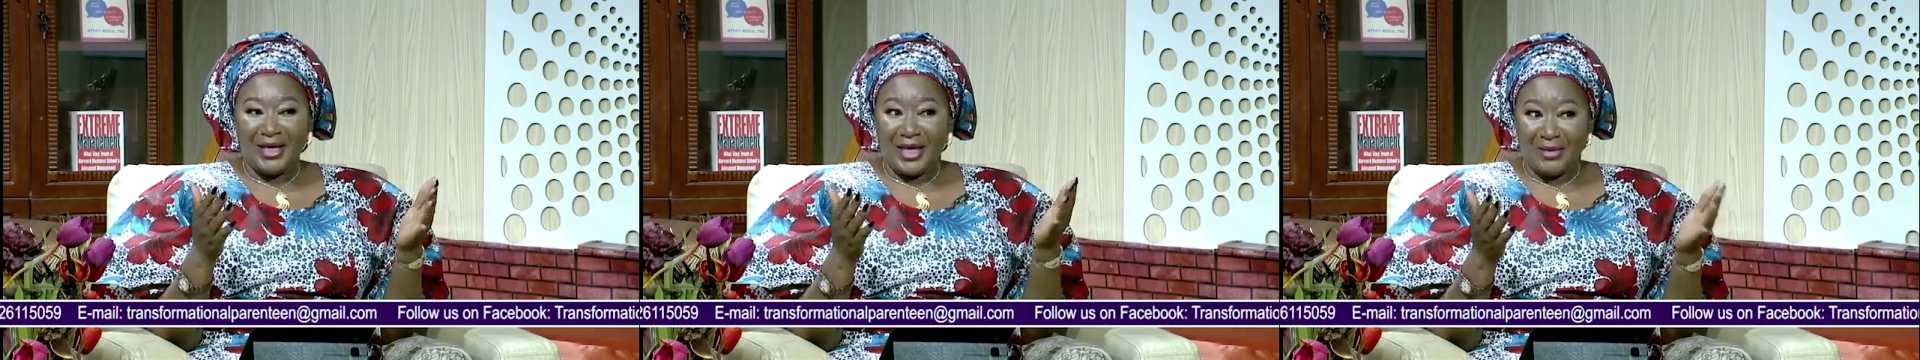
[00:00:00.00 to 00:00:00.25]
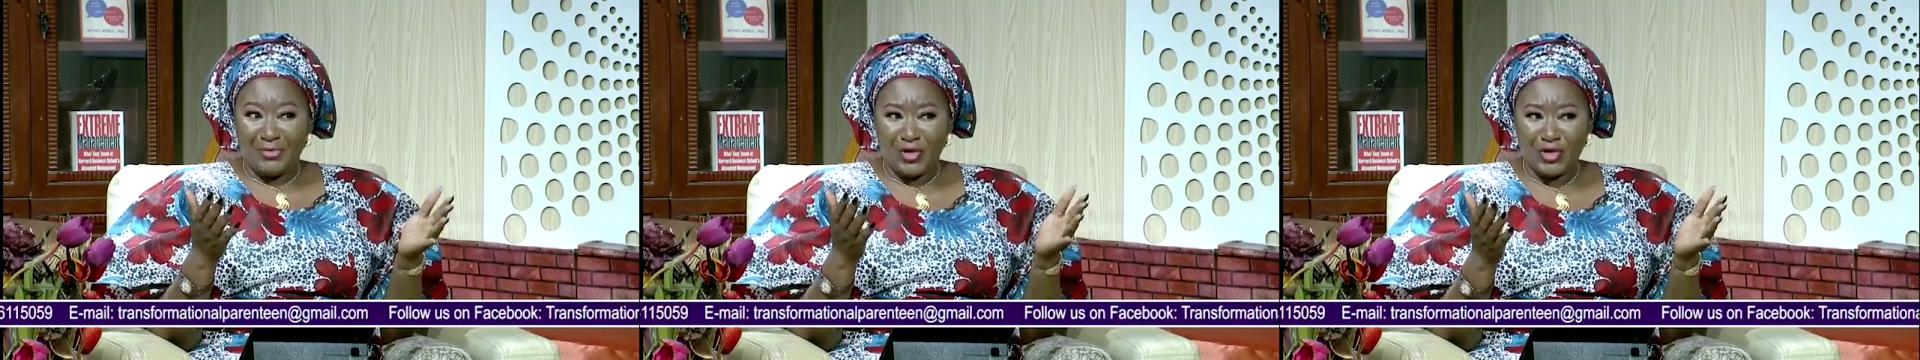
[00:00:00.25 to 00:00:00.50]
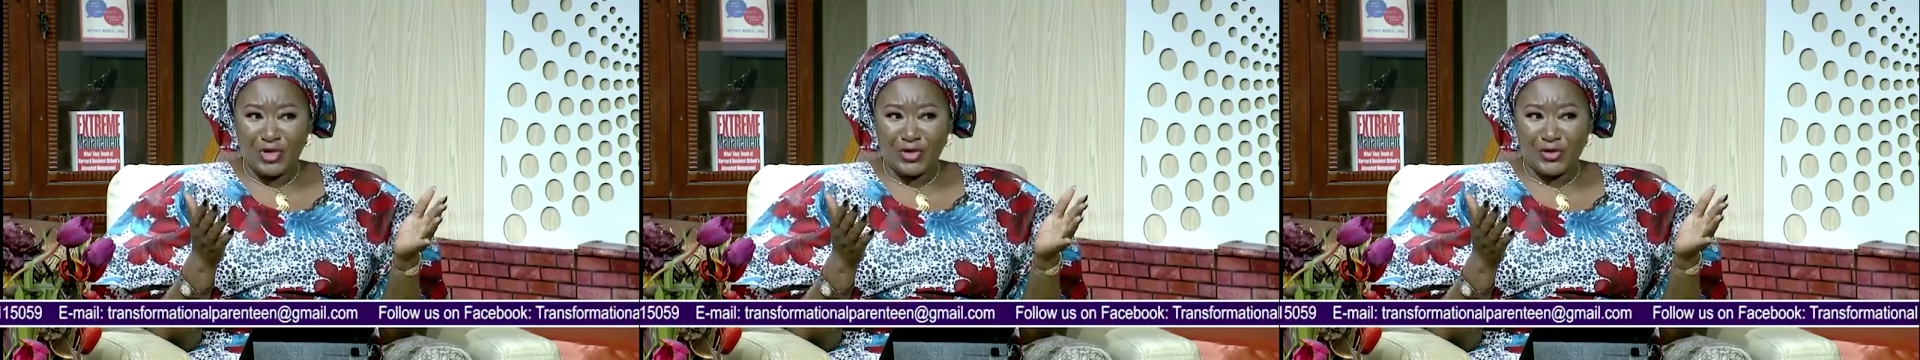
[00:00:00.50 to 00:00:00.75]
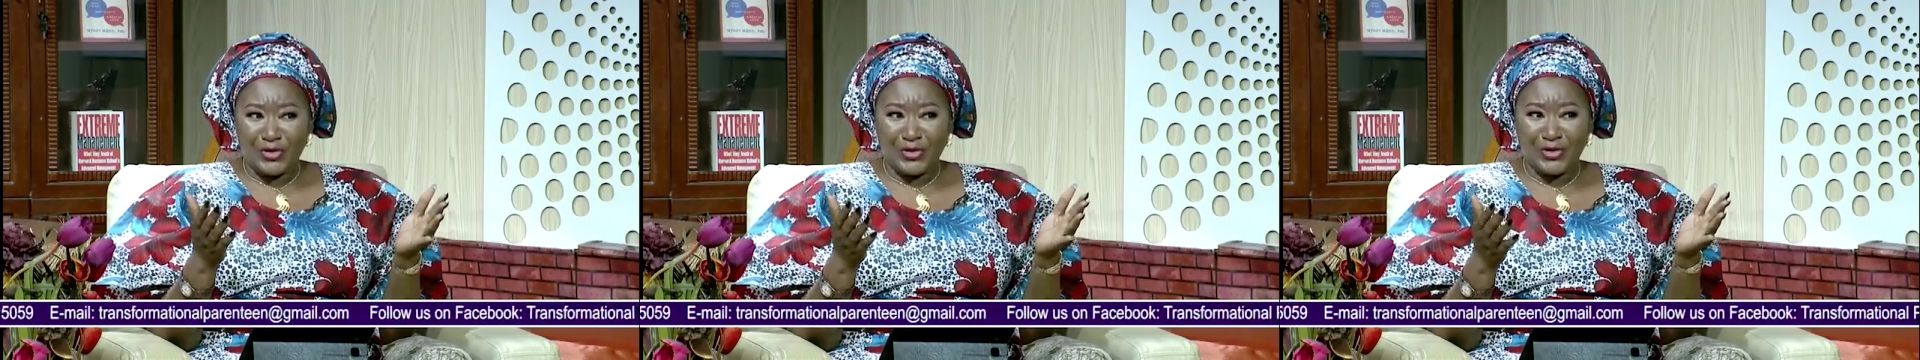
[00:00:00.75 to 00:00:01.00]

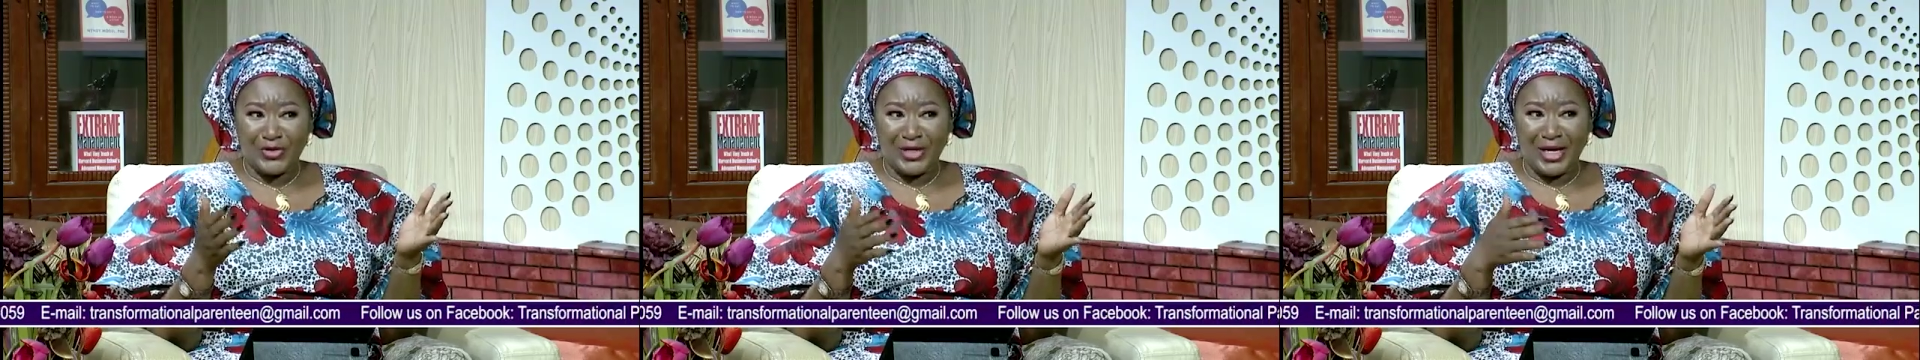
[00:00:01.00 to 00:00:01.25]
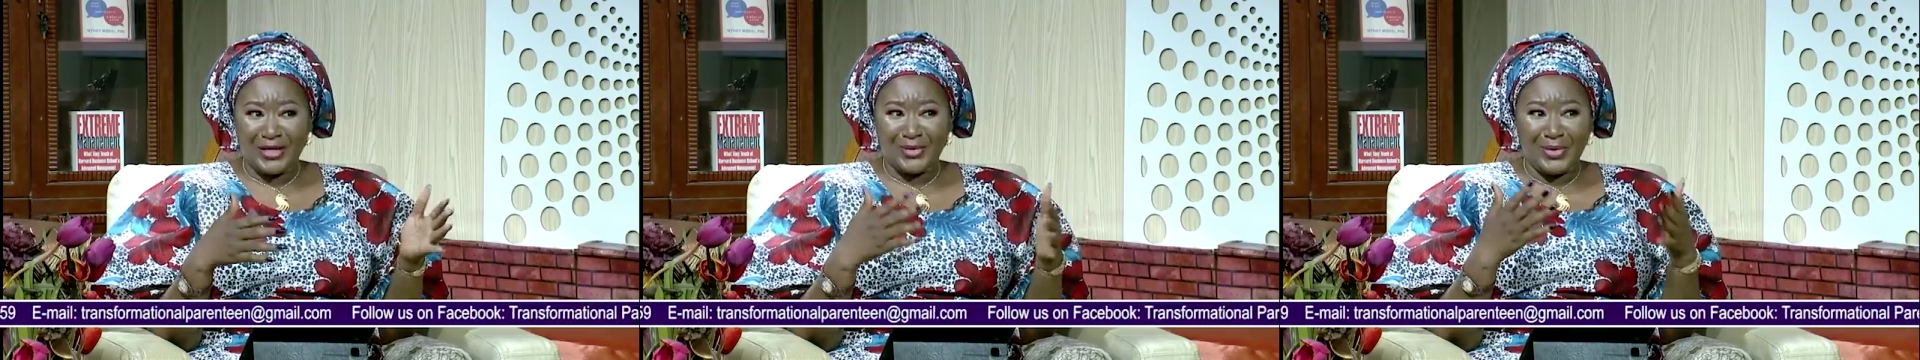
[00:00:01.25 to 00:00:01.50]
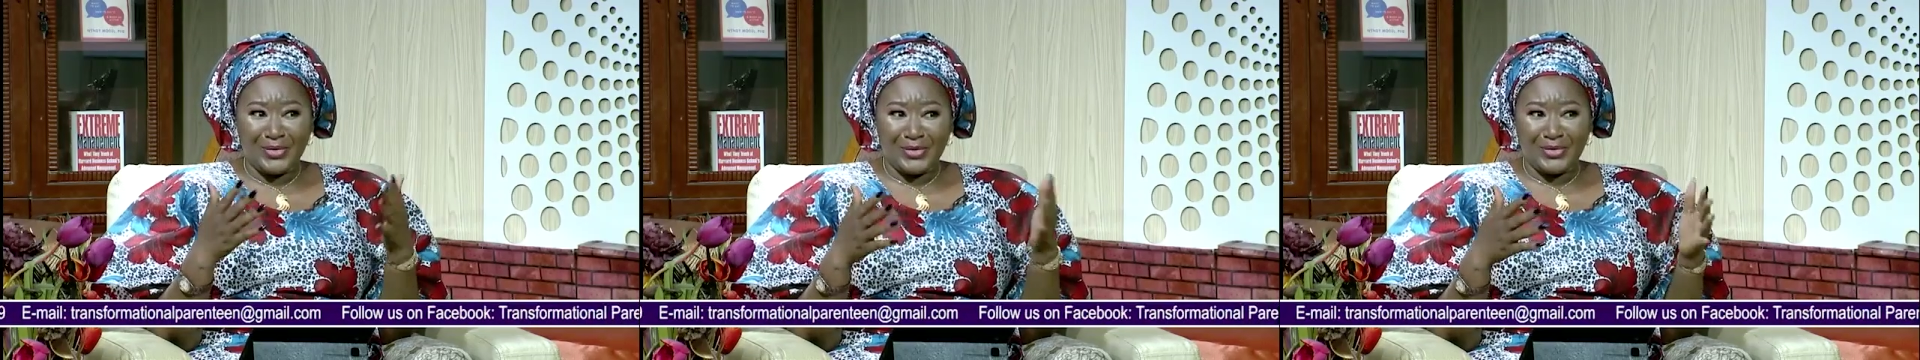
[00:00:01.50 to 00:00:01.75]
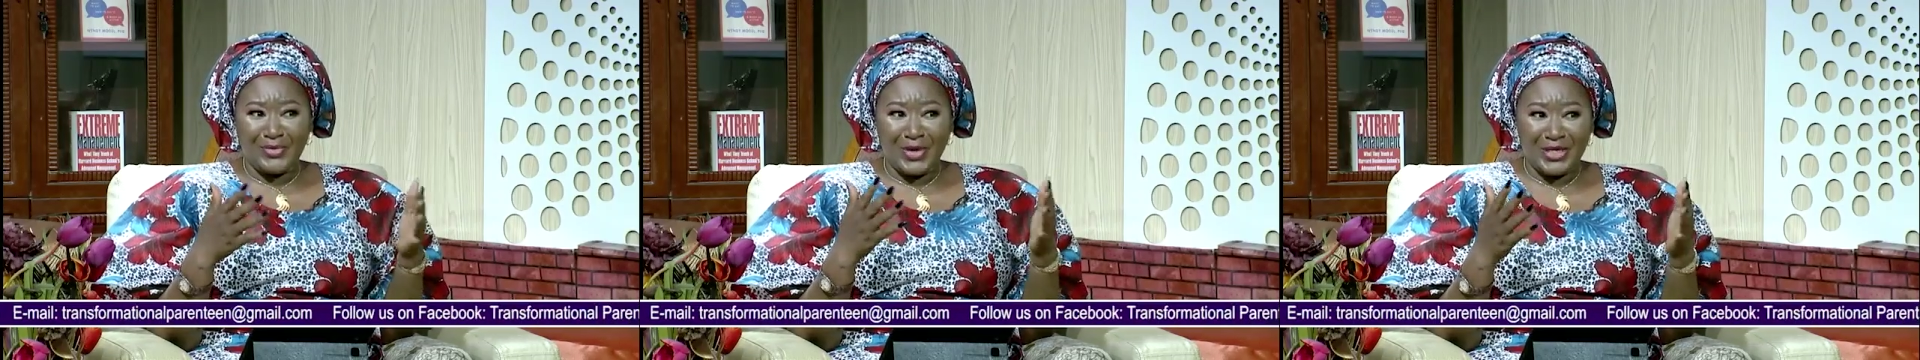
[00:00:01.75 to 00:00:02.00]
emotional and other
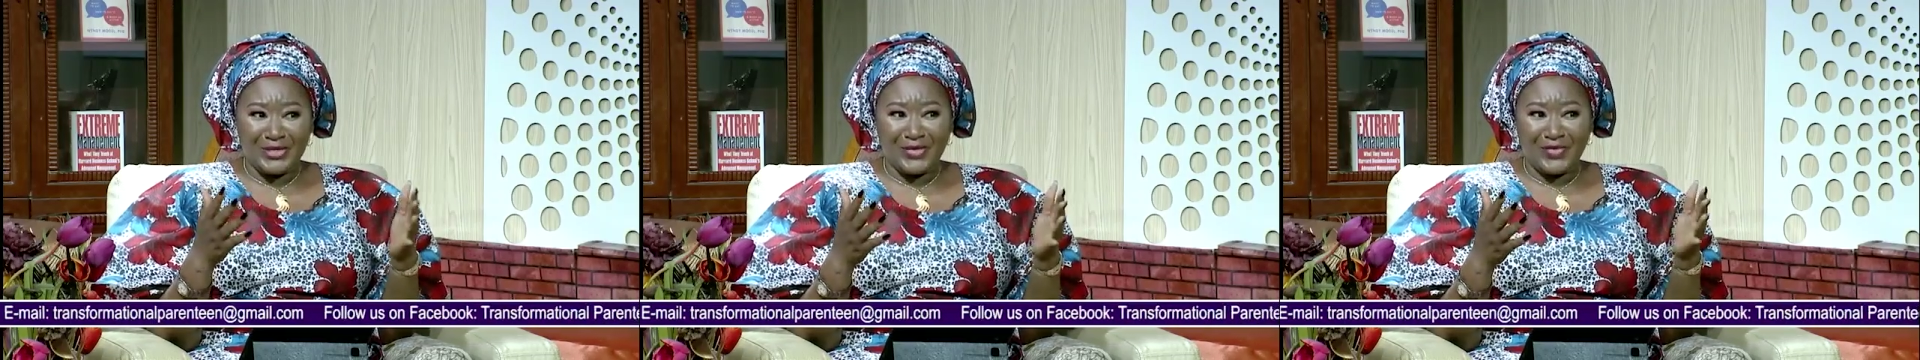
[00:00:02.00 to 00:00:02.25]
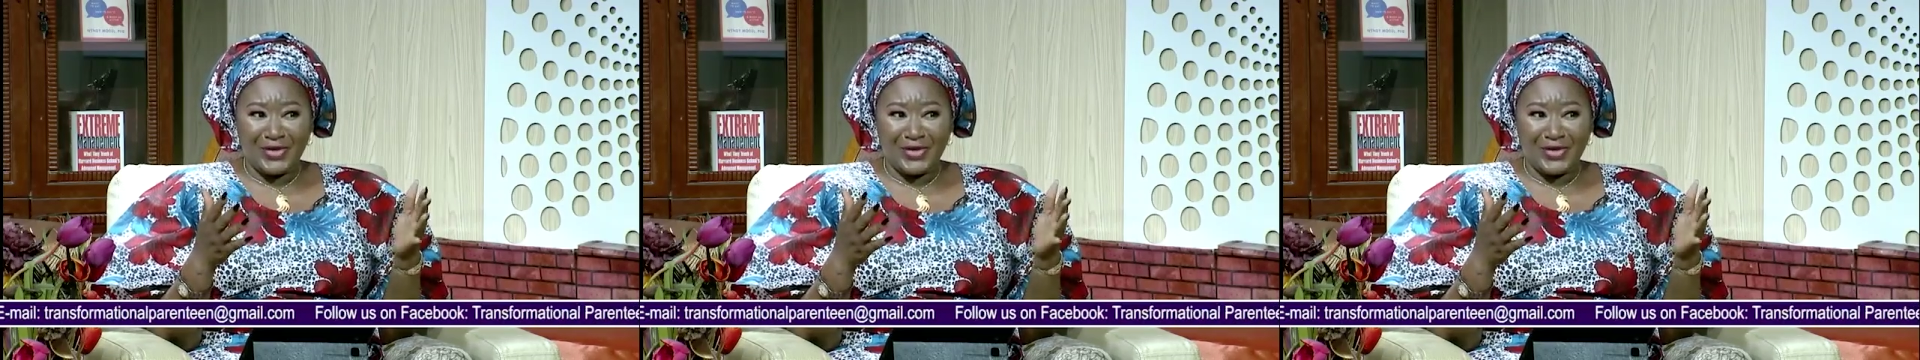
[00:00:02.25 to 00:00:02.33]
ways of